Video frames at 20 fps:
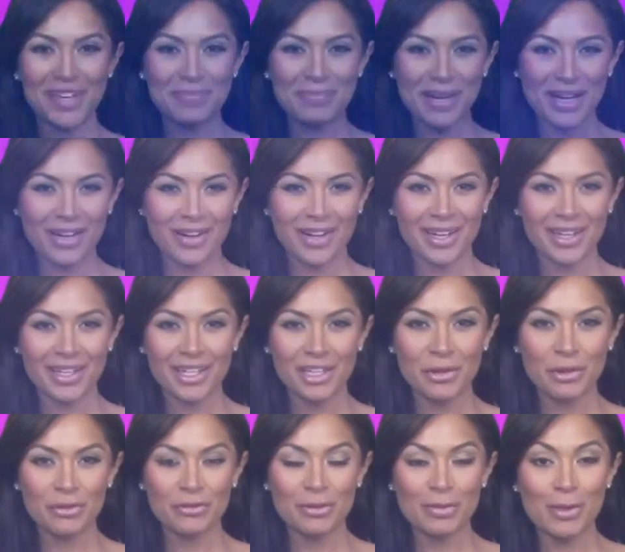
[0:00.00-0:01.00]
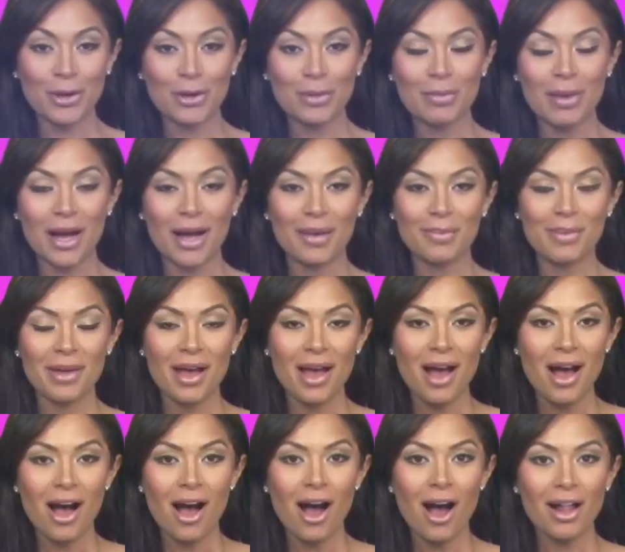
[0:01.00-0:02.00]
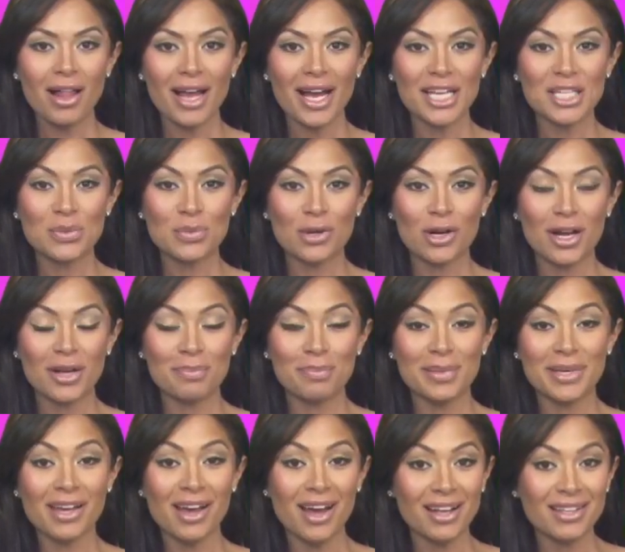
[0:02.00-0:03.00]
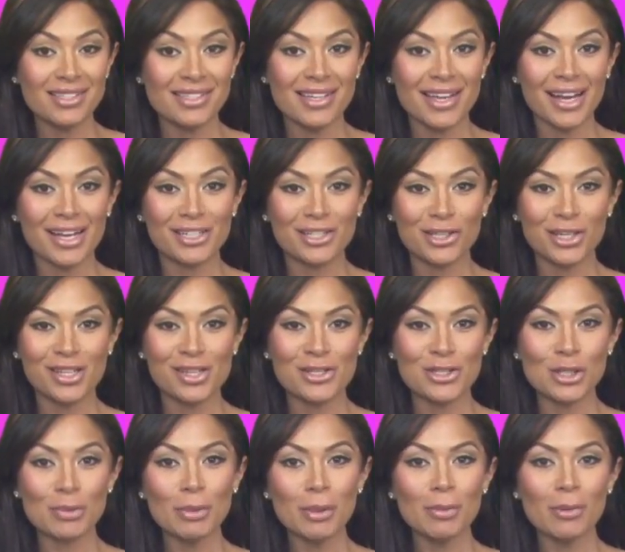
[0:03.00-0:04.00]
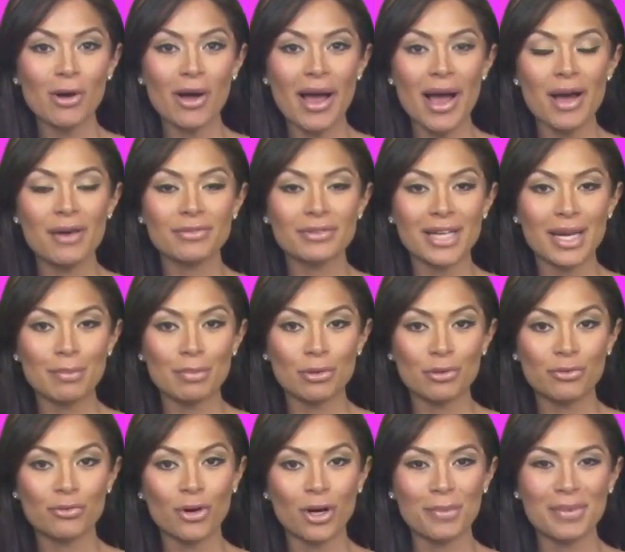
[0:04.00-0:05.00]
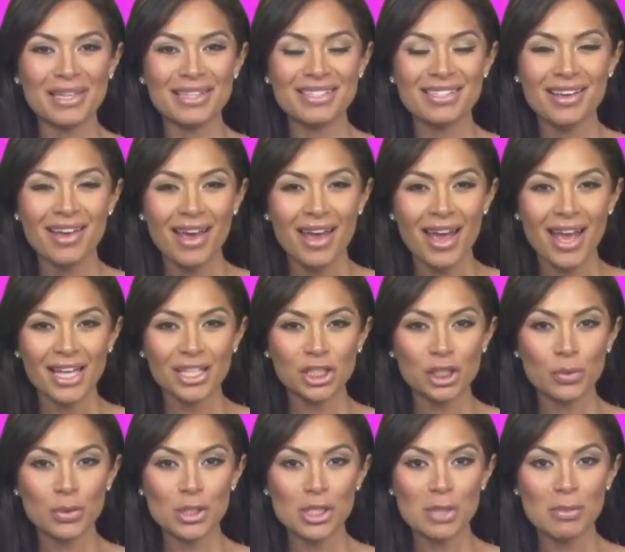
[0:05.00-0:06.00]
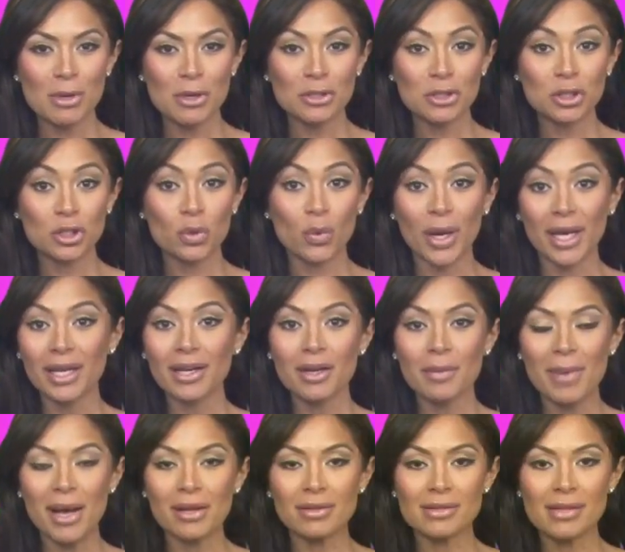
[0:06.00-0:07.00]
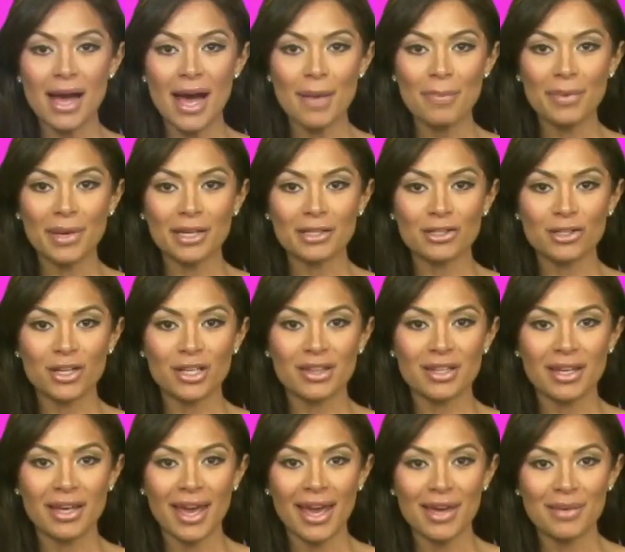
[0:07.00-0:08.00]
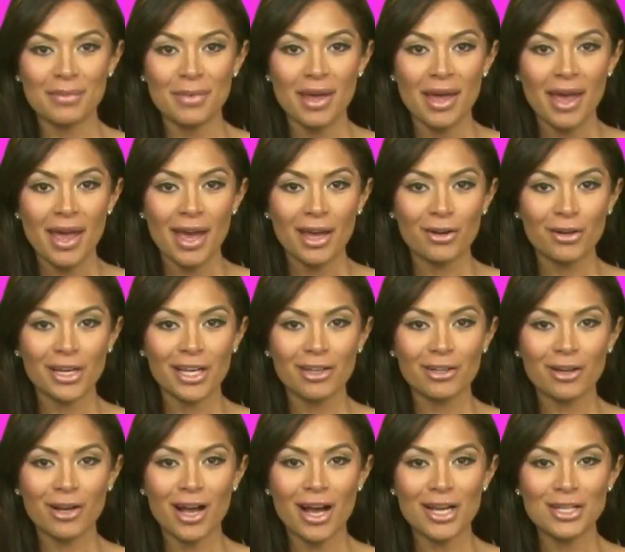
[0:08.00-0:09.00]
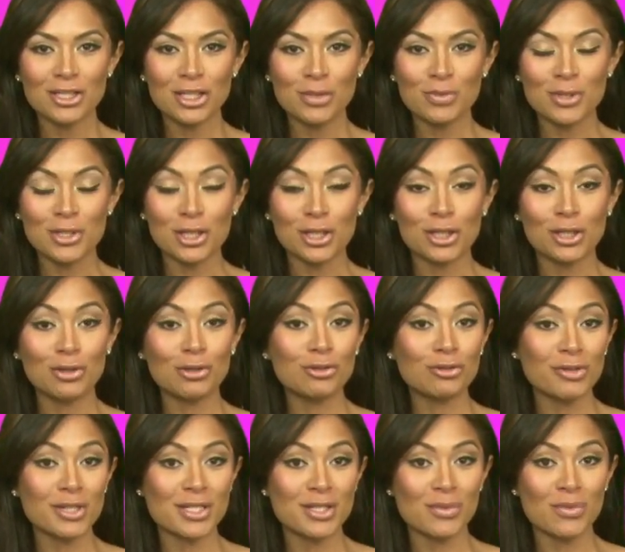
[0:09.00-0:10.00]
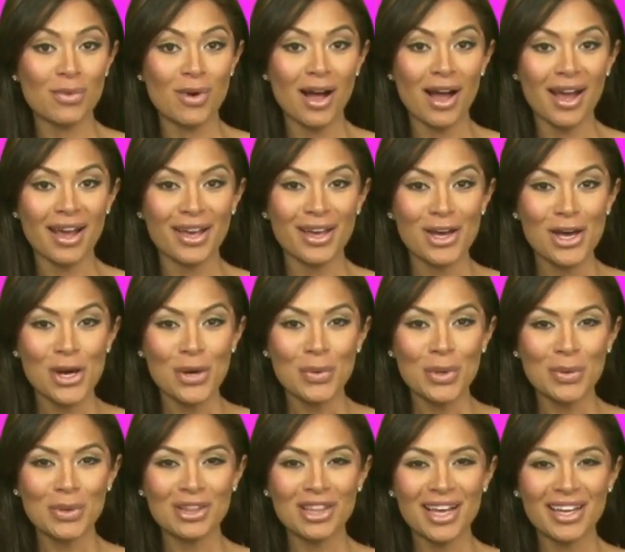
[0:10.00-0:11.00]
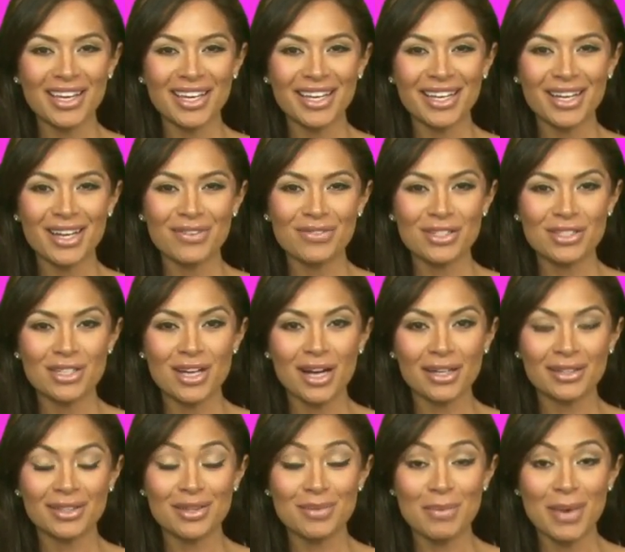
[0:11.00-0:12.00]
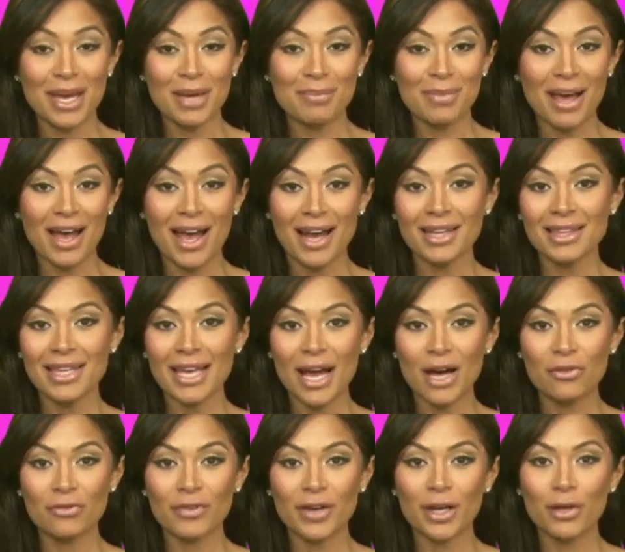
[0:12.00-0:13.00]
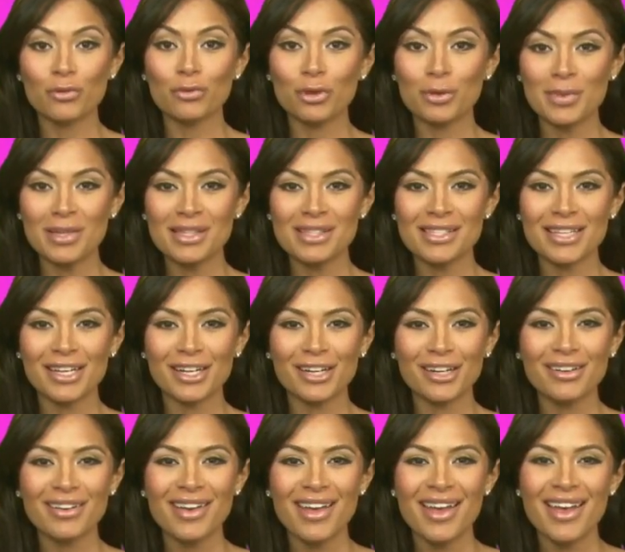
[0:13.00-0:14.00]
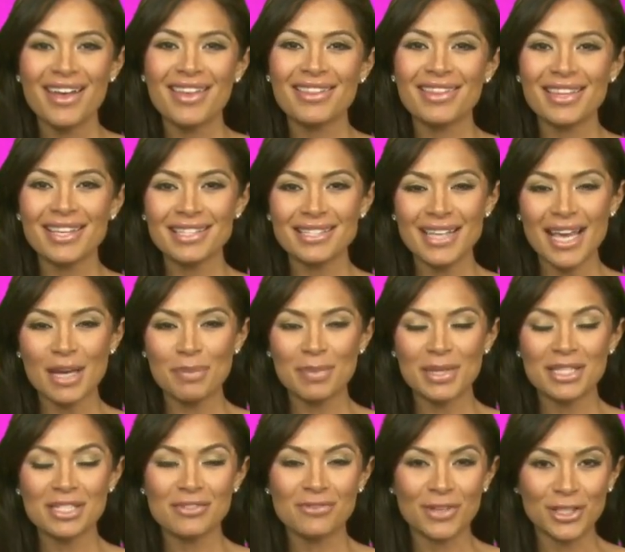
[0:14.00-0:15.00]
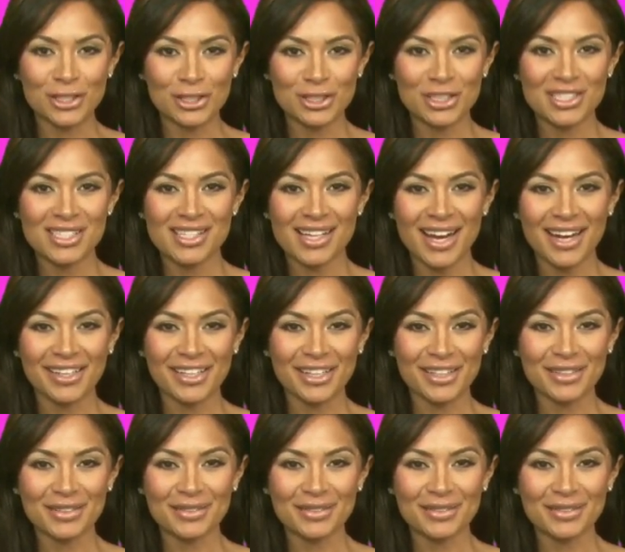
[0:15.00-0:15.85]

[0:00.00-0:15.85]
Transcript: Marianna Hewitt from Moda All eyes were on Beyonce during the Super Bowl halftime performance, and she was the most tweeted about topic during the game, and her killer costume was a huge reason why. We were lucky enough to talk to the man behind the outfit, Rubin Singer, and this segment's featured designer.